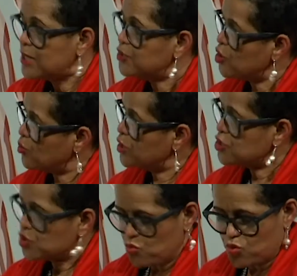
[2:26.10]

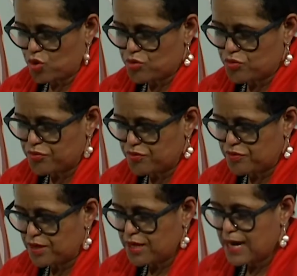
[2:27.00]
Knowing your worth,
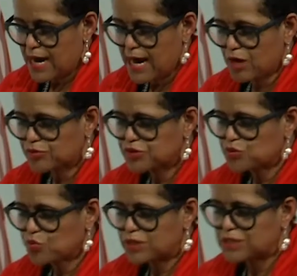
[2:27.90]
how
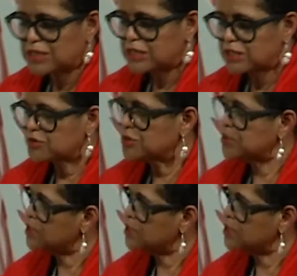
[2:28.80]
does one clearly